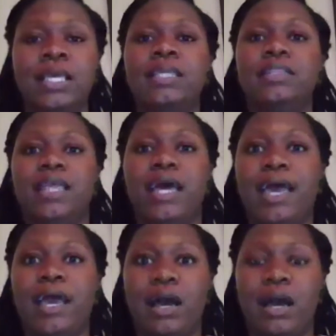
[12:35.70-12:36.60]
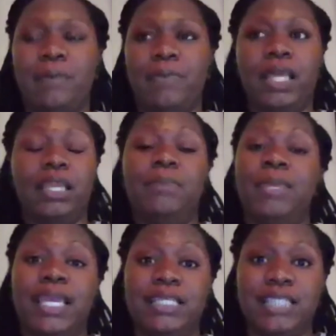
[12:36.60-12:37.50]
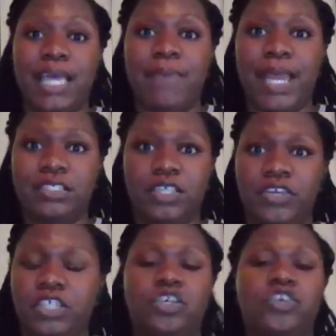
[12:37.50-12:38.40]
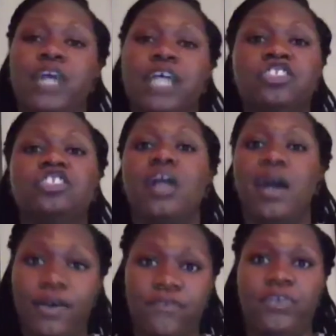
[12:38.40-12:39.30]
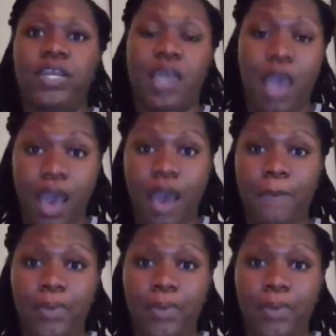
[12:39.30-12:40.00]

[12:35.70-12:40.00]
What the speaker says: that eliminates that bacteria, so you're not just covering up